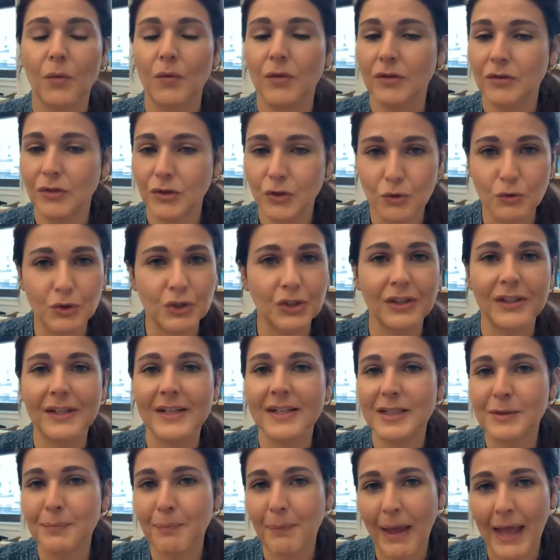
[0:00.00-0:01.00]

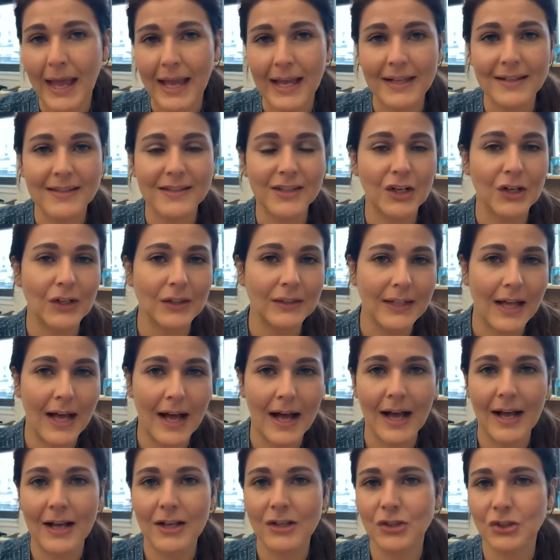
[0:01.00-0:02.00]
Usually it's paint,
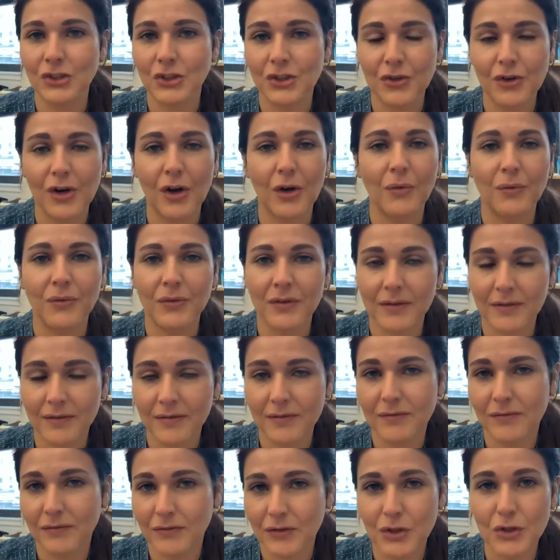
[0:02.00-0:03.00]
collage,
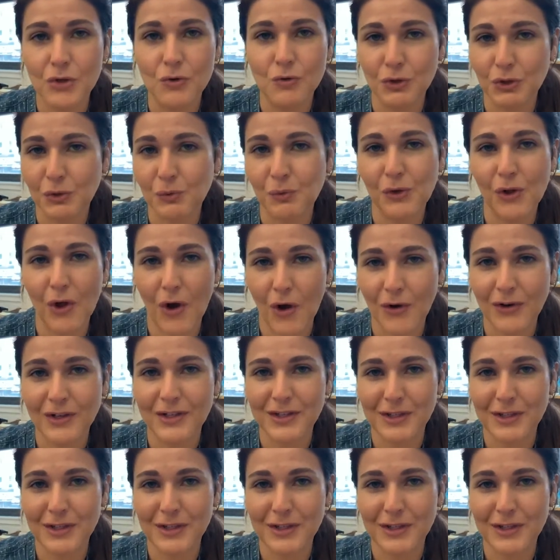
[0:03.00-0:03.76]
the usual art